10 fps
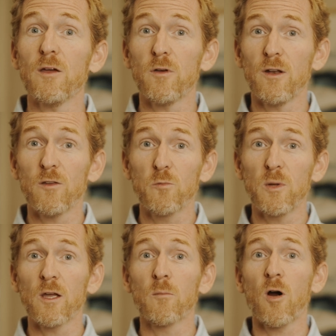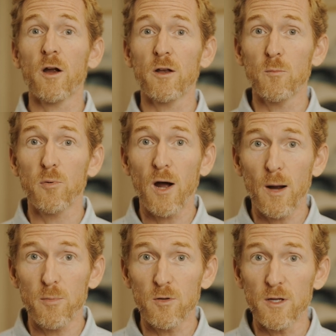if it is being marketed
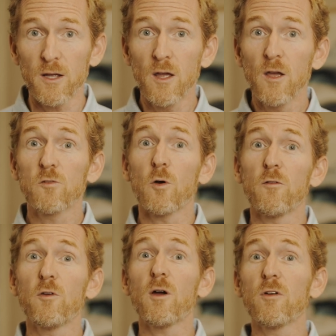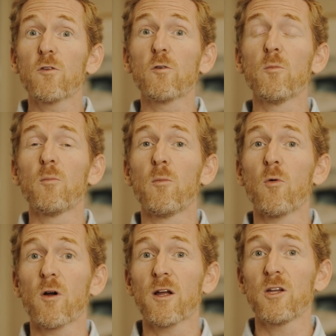properly. So if you have an assumable
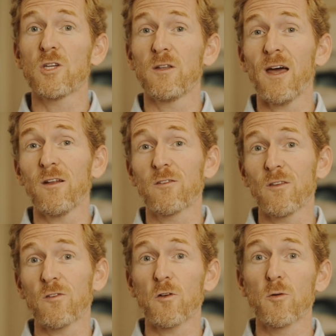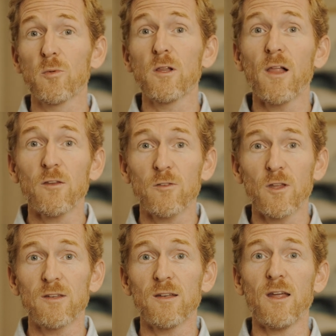mortgage and that is considerably less
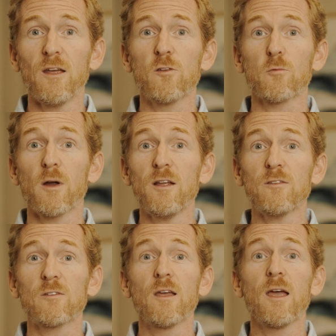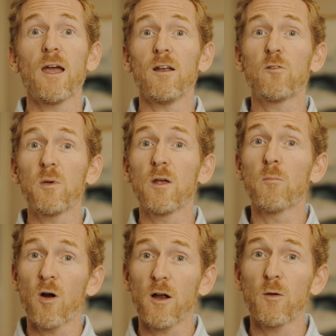than today's rates and it's being
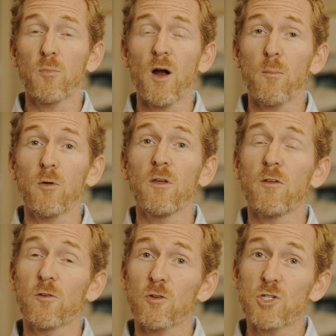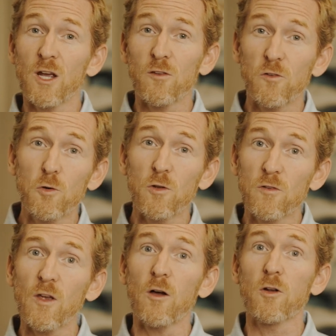marketed properly, there's a chance you could
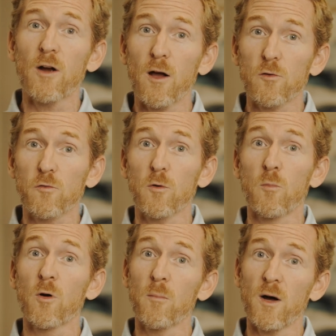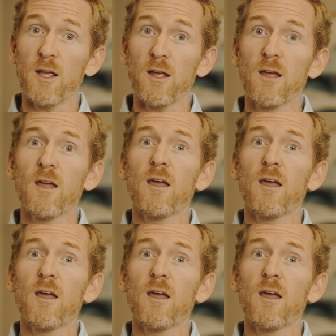sell your house for more money